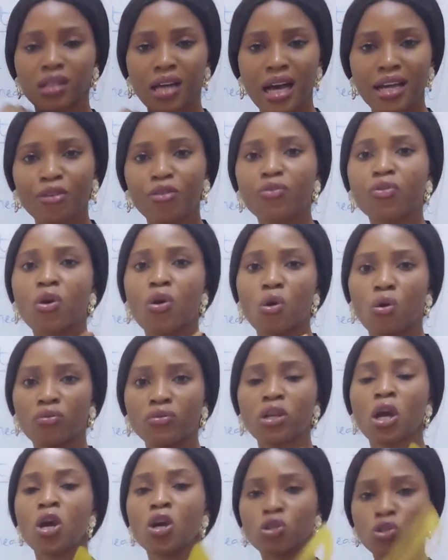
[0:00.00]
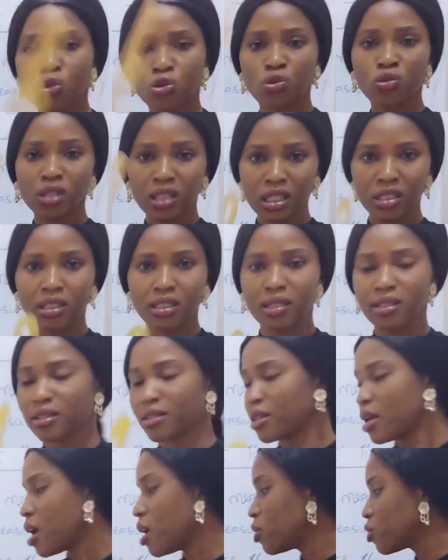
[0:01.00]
kind of curved. So you need this.